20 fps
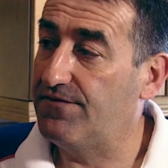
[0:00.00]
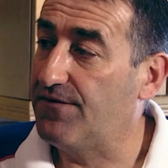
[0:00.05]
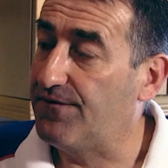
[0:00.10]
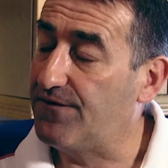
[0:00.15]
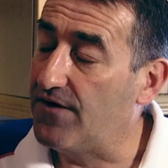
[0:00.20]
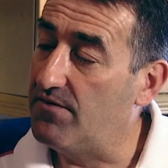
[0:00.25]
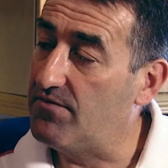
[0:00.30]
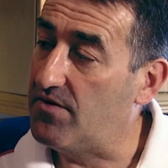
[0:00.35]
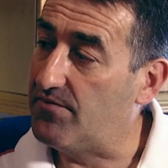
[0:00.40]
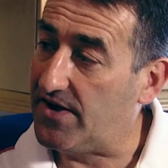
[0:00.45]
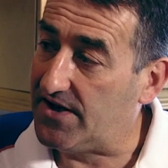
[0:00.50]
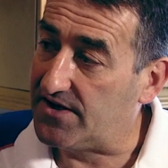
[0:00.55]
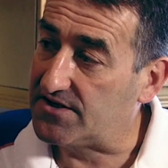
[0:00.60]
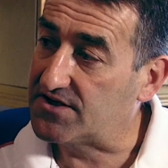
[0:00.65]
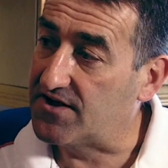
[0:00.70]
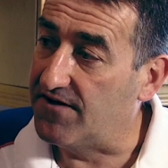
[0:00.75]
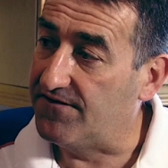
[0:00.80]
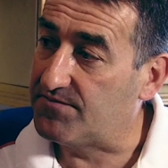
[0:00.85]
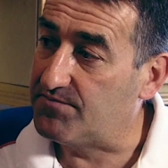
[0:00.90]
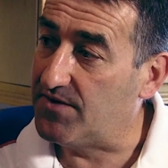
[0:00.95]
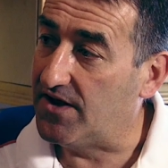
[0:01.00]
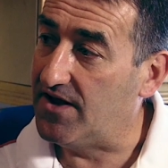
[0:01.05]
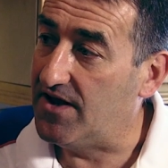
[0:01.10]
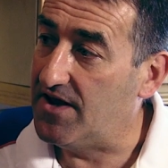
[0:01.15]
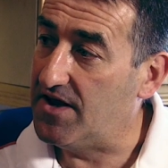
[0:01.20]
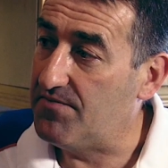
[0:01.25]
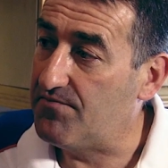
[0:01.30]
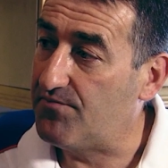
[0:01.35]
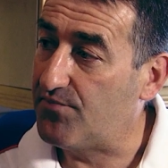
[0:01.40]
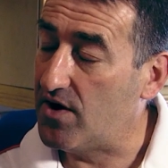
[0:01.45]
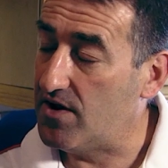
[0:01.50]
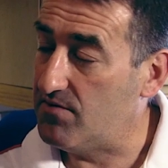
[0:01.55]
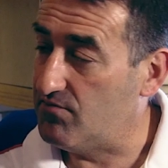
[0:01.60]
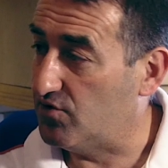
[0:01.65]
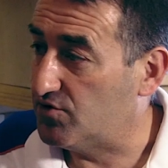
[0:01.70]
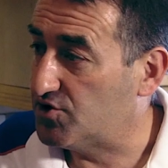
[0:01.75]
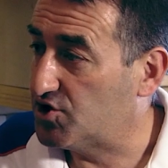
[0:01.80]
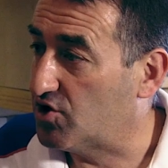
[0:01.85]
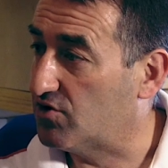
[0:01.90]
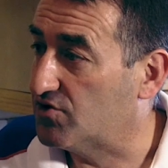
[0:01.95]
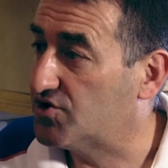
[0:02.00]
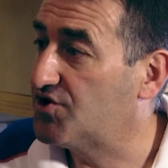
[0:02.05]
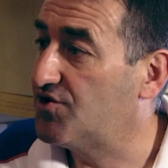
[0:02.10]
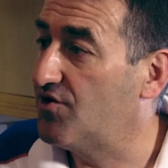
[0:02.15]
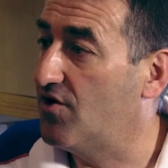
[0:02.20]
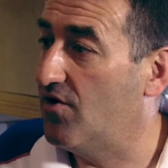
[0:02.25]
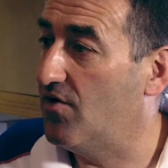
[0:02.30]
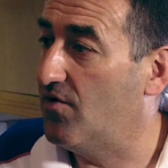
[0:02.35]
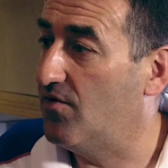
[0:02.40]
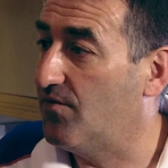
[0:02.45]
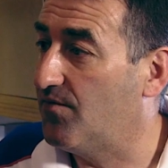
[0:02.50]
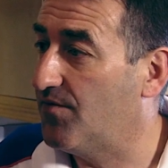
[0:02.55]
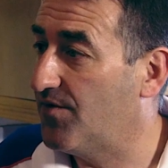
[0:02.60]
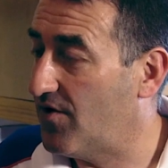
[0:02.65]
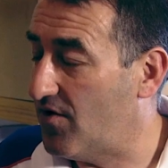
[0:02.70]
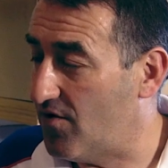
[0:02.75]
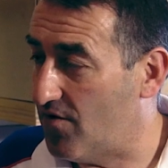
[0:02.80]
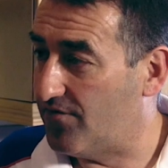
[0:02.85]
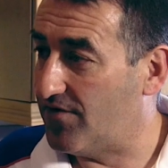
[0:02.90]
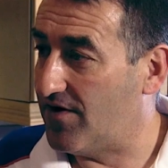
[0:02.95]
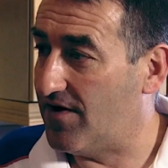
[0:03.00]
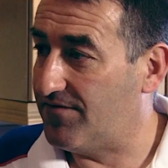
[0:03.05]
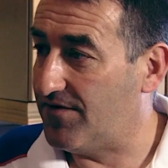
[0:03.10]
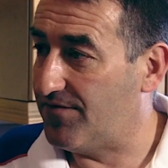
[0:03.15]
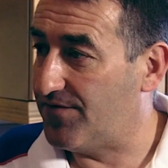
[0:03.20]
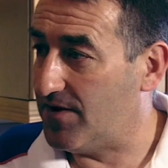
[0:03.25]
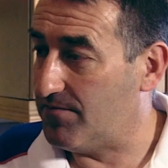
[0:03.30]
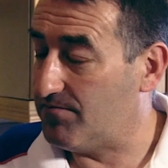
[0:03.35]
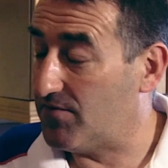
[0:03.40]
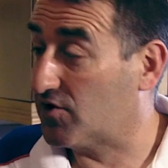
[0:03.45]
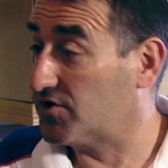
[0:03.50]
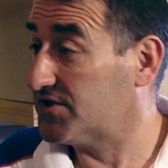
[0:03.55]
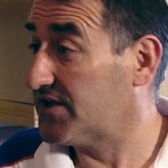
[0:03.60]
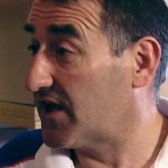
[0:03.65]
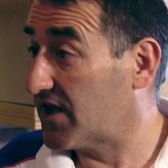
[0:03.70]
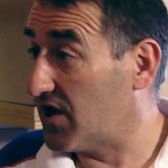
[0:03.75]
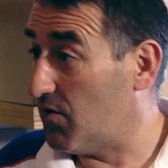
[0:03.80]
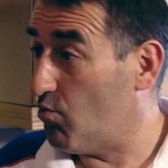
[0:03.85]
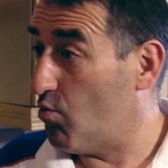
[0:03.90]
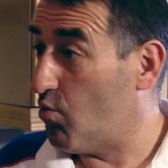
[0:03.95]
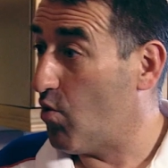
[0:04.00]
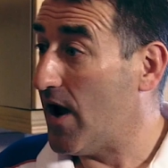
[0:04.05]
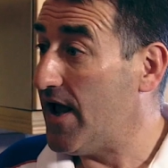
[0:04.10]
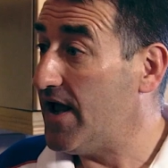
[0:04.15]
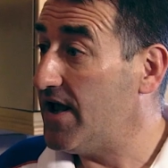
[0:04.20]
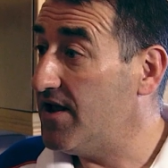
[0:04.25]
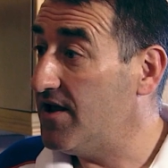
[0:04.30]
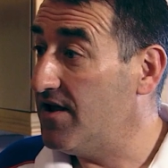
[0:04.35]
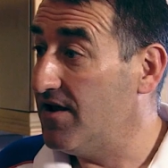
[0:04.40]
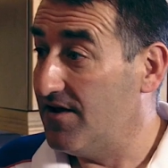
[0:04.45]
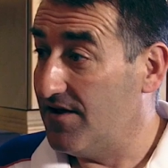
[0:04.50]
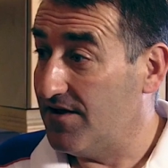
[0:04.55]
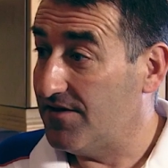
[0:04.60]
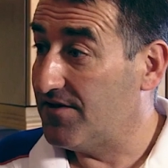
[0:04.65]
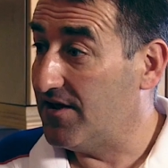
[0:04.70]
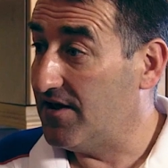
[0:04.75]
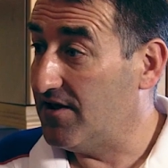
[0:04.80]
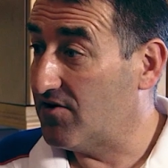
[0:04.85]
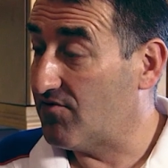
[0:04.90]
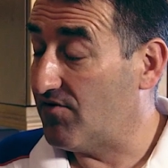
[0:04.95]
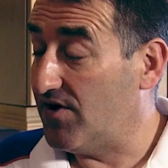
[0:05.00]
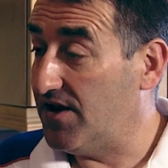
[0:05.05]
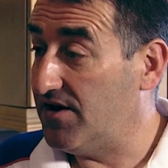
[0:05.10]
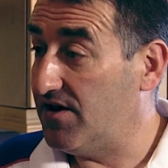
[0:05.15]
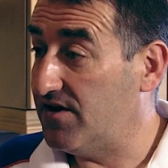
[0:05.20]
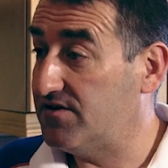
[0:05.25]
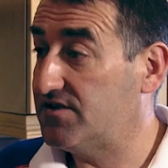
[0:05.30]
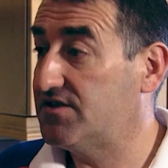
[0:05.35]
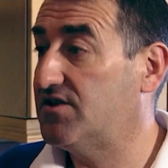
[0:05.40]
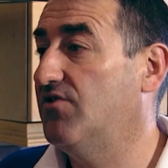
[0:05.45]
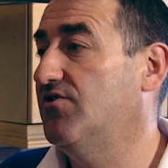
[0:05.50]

The Thermomix gives me pretty much control over everything because I can weigh the ingredients,